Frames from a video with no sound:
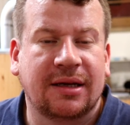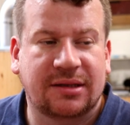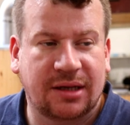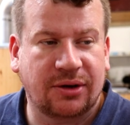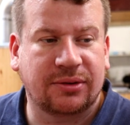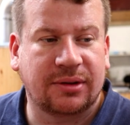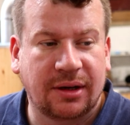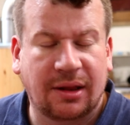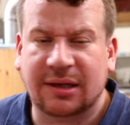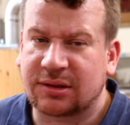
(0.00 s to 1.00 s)
So
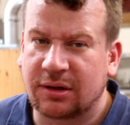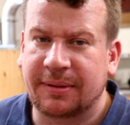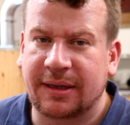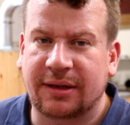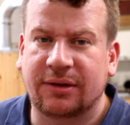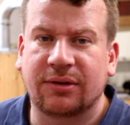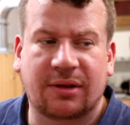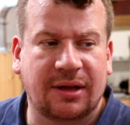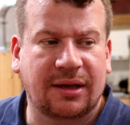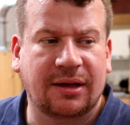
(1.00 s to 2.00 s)
that's going to be a good
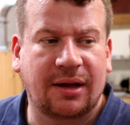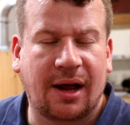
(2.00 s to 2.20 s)
thing